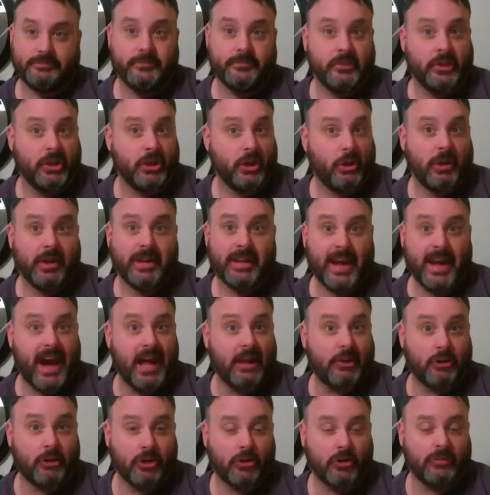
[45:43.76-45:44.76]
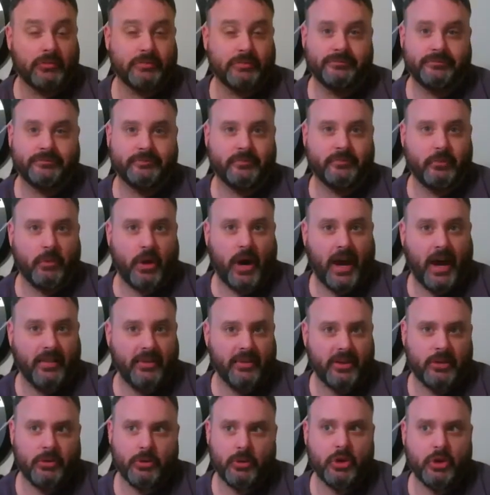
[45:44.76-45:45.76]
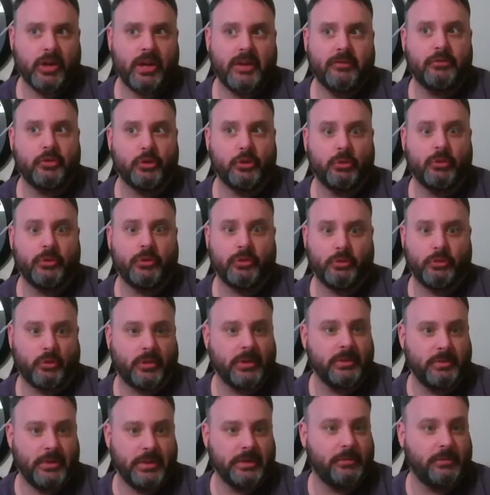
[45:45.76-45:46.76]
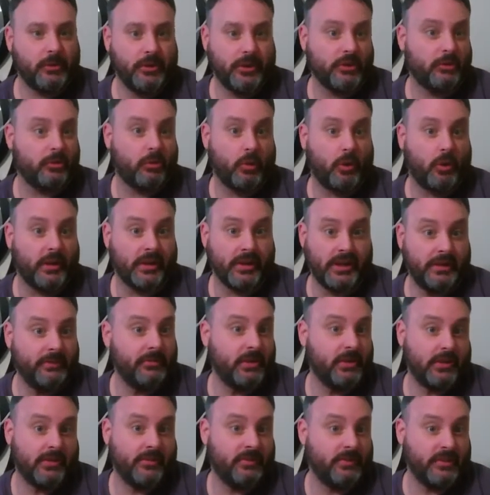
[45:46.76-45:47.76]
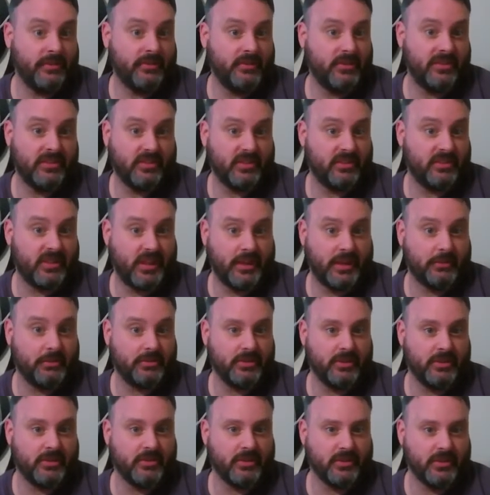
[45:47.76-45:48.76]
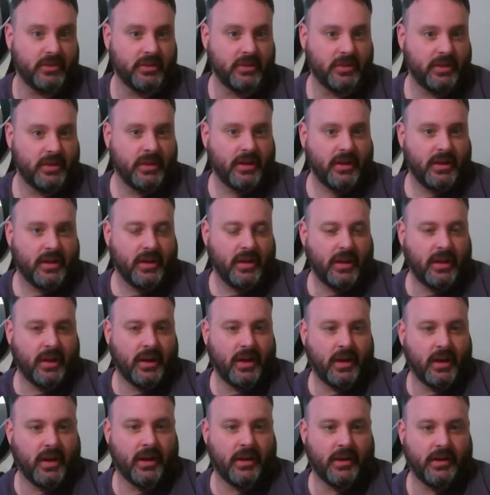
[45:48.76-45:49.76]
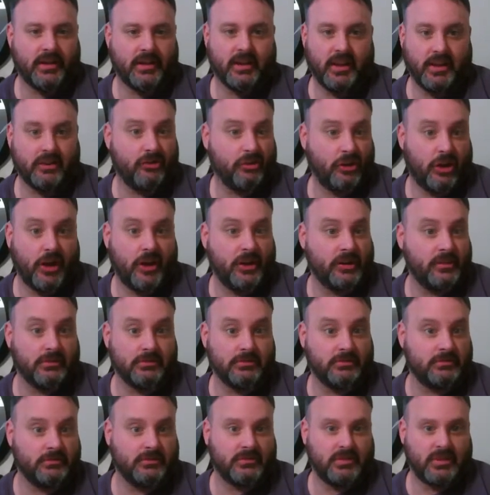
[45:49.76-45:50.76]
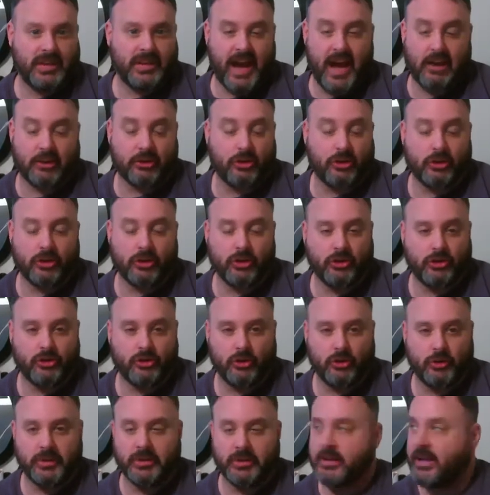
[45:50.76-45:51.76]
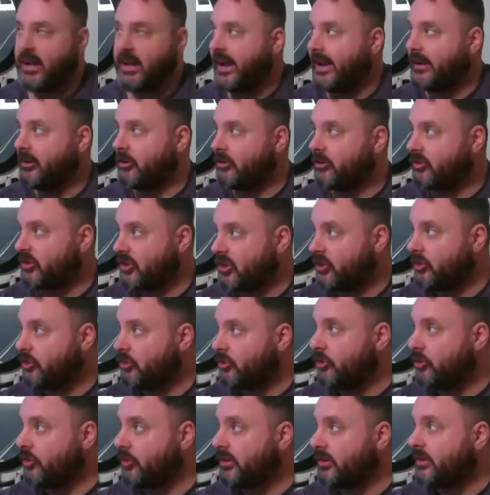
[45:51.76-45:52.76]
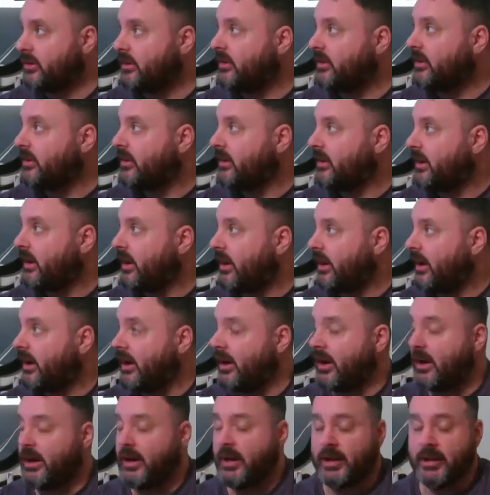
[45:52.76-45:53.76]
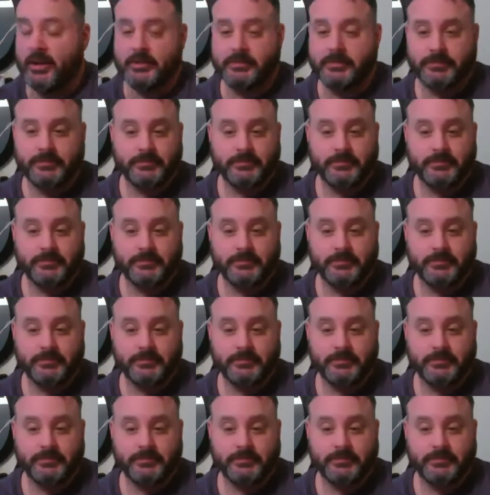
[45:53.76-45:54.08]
you know what, Gallagher, I think we could have 2 or 3 people hit 20, even in a 56-game season. It's not Gallagher could do it. Anderson could do it. Drouin